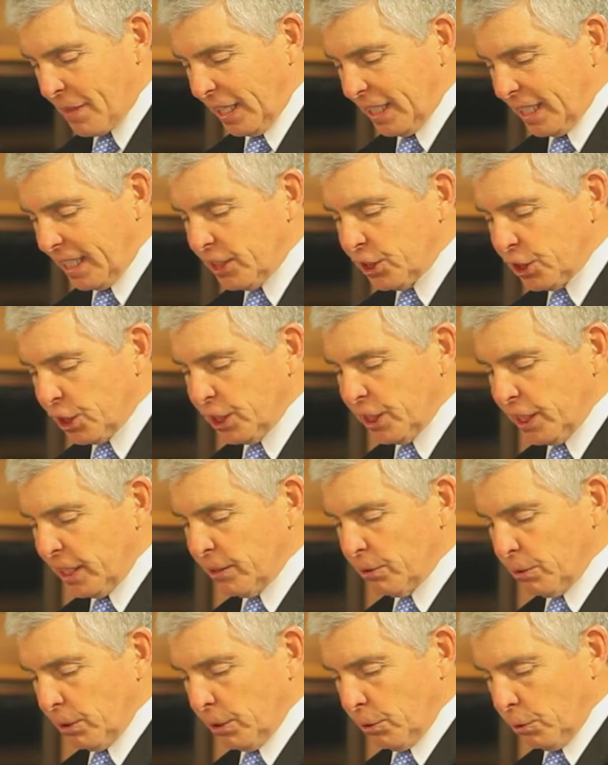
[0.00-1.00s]
that
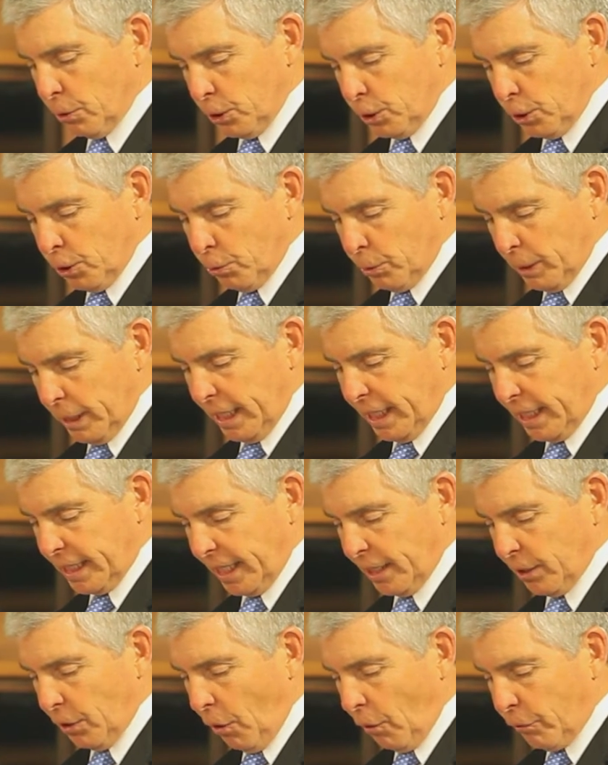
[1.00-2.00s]

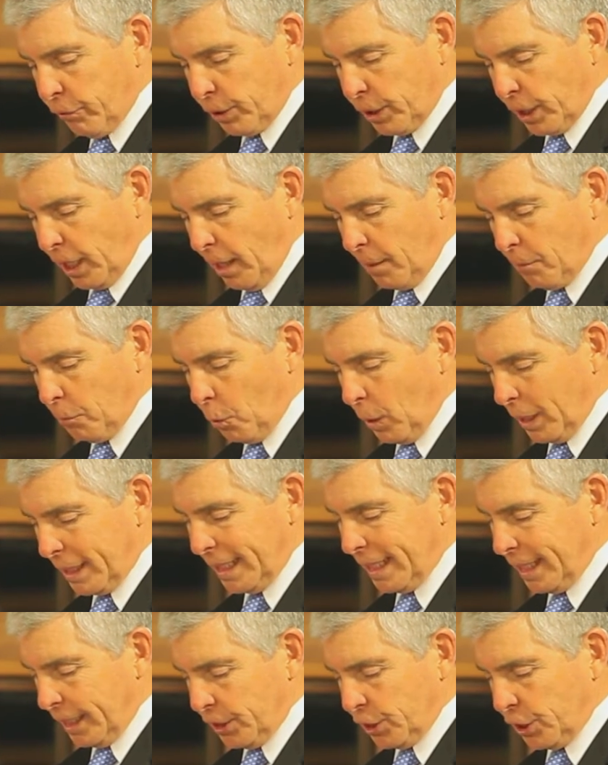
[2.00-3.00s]
ingenuity can overcome
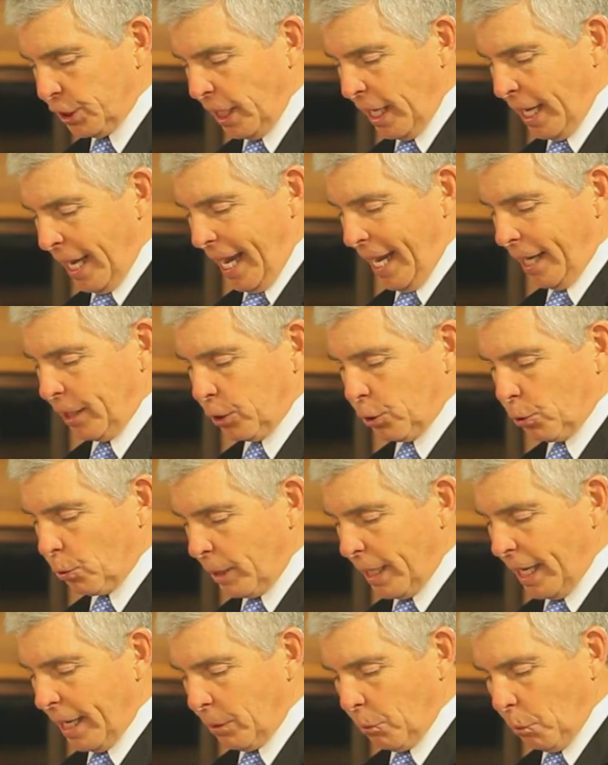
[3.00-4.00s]
what is and
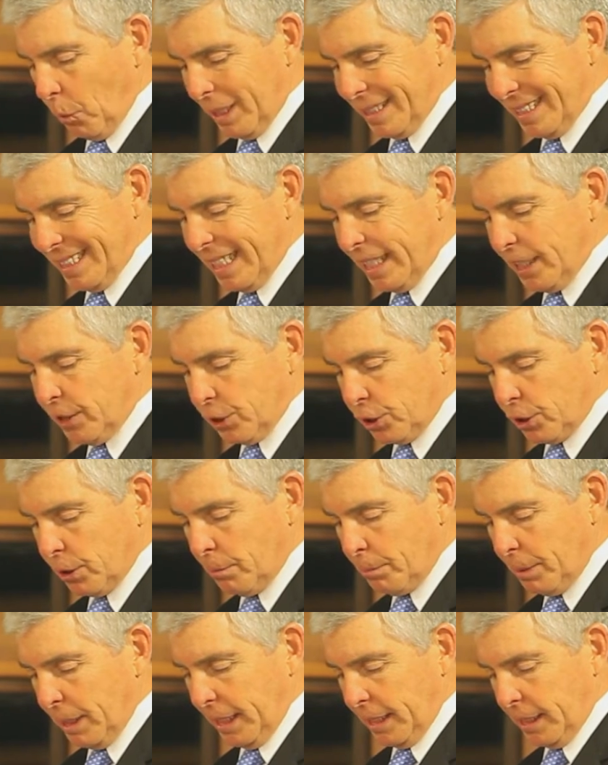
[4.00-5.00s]
create what needs
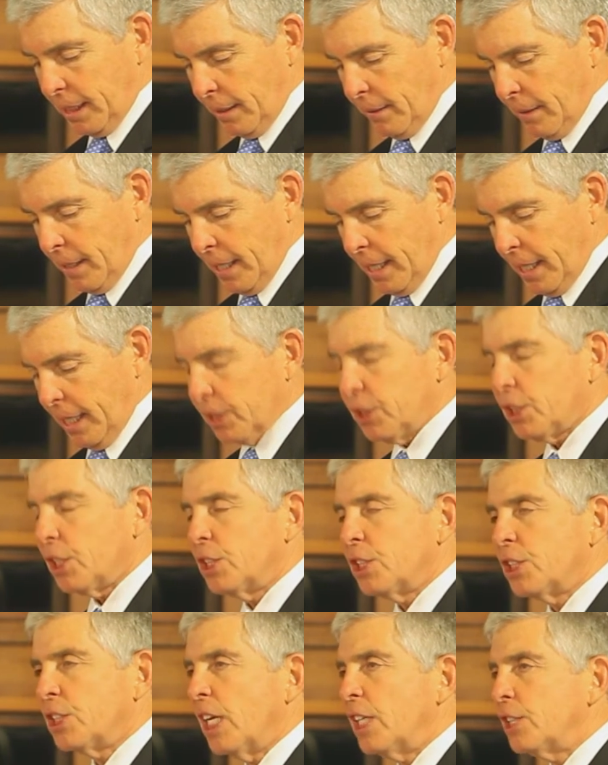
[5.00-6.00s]
to be,
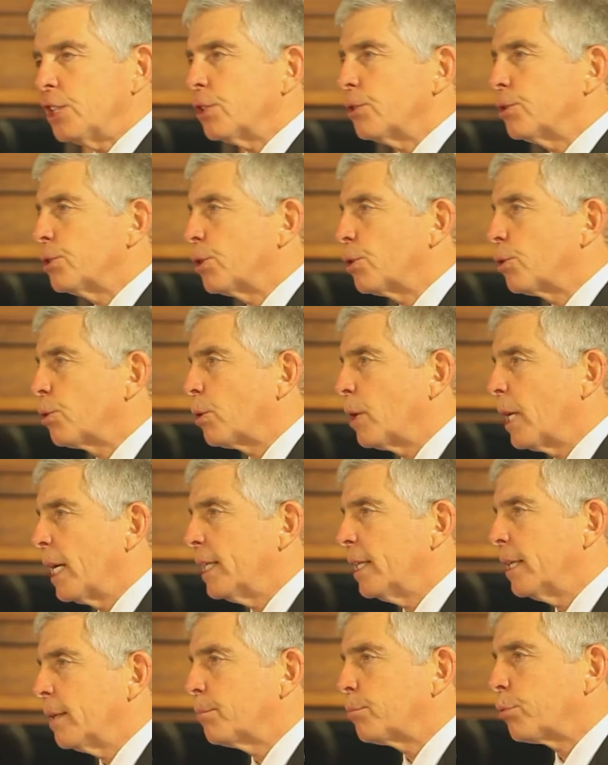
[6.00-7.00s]
is essential to
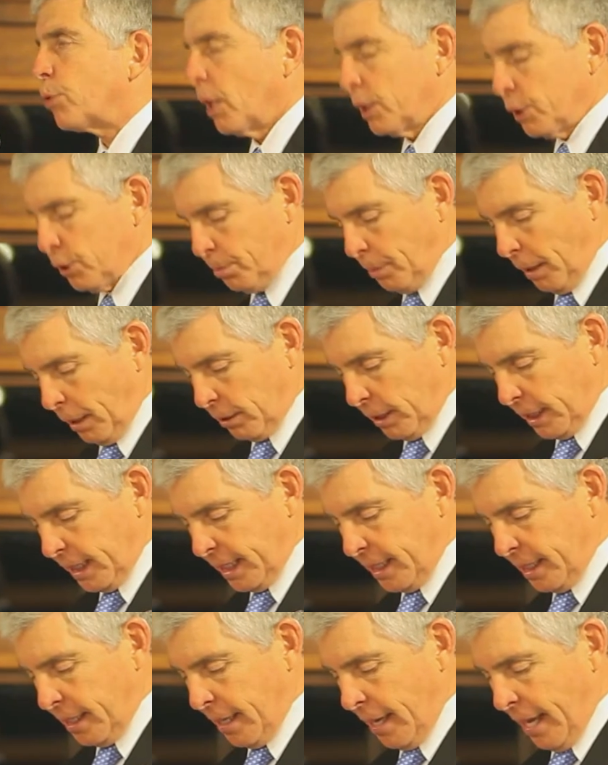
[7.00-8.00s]
creating
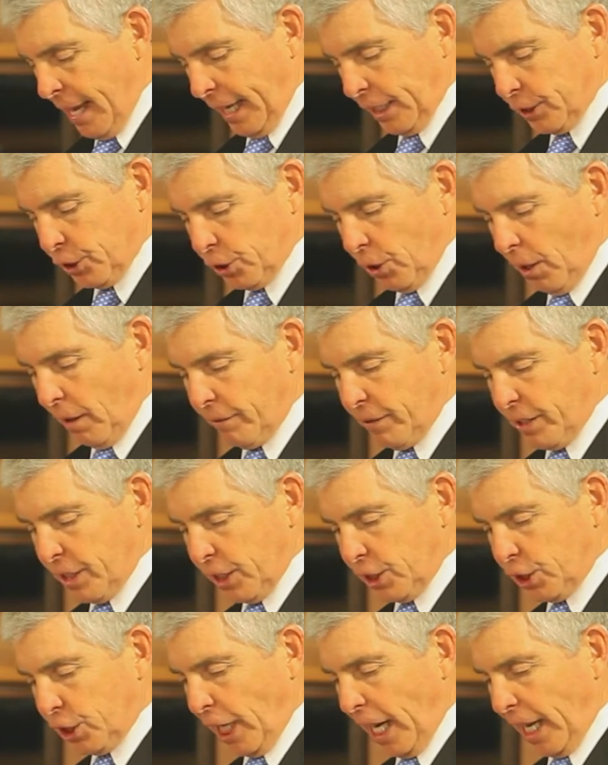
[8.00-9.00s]
prosperity and
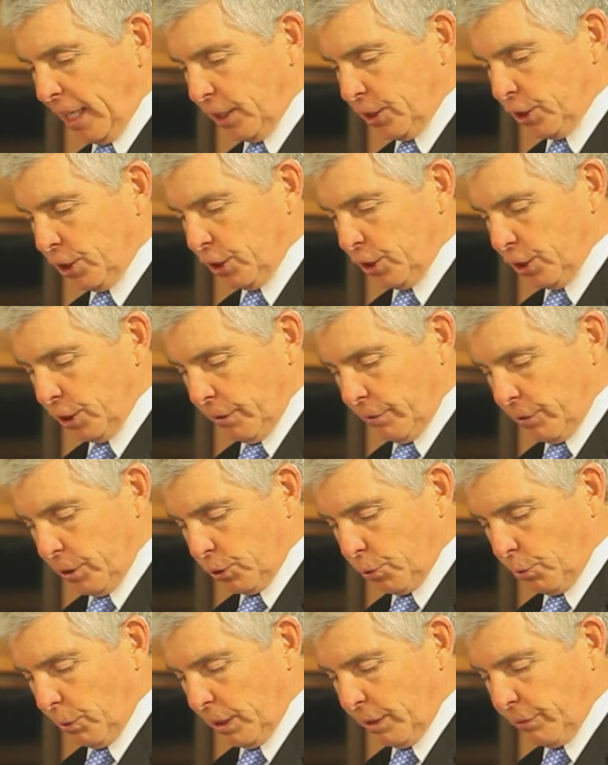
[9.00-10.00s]
solving the challenges
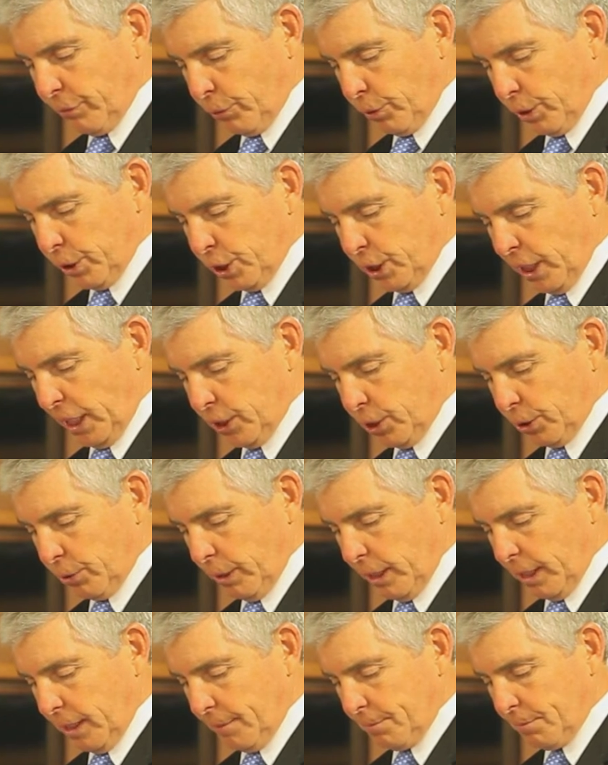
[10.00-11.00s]
of the 21st
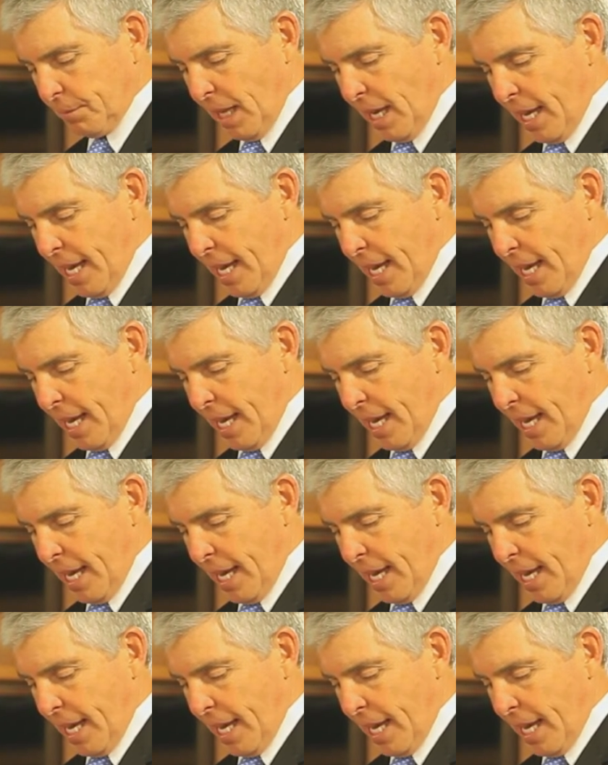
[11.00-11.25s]
century.